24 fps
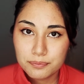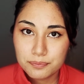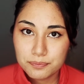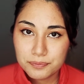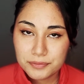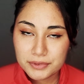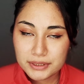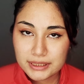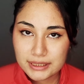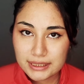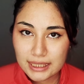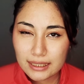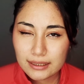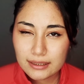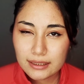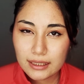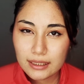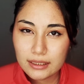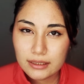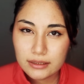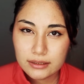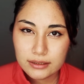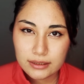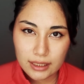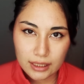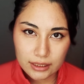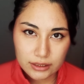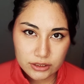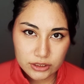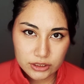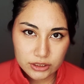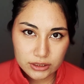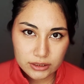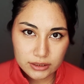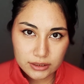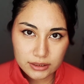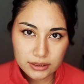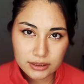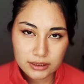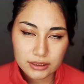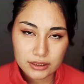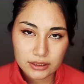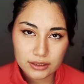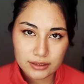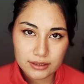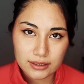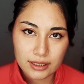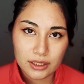set intentions
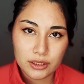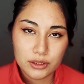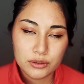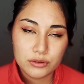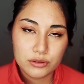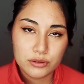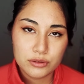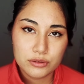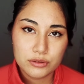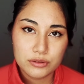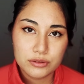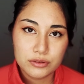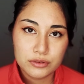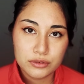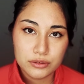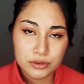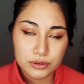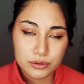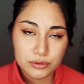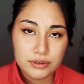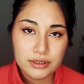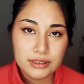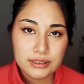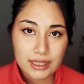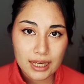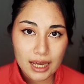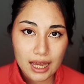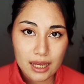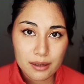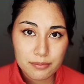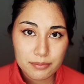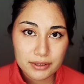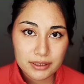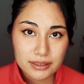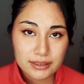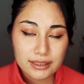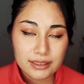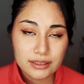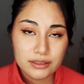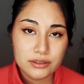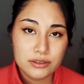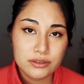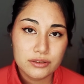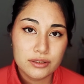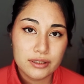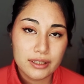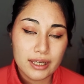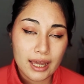that you will do this habit into
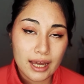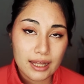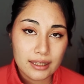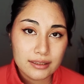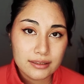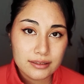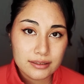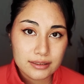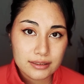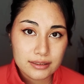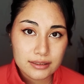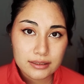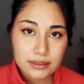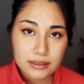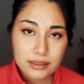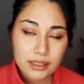your calendar.